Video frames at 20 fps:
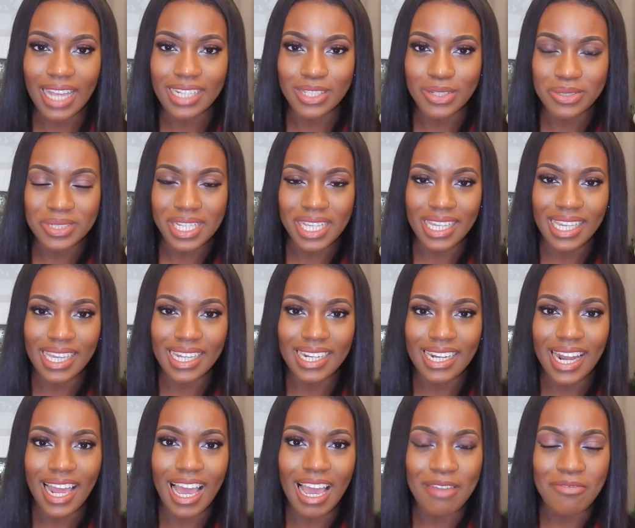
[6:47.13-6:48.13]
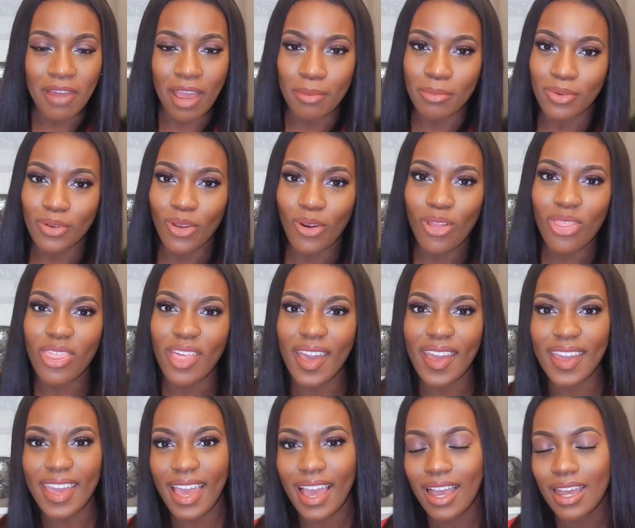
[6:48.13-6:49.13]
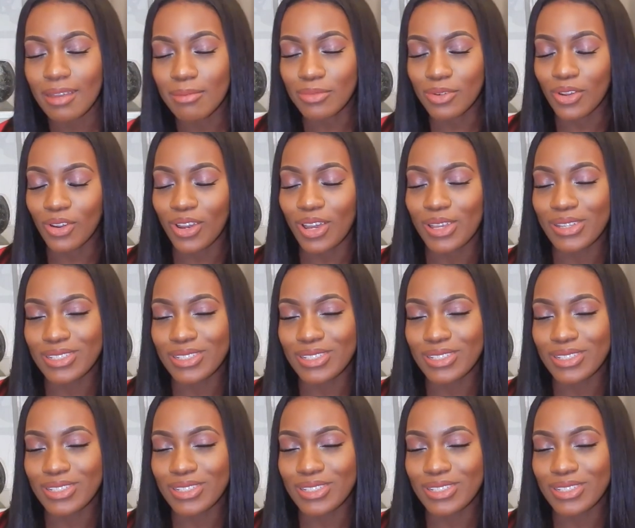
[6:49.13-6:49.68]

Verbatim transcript: adulting in life. I'm not there yet. I'm not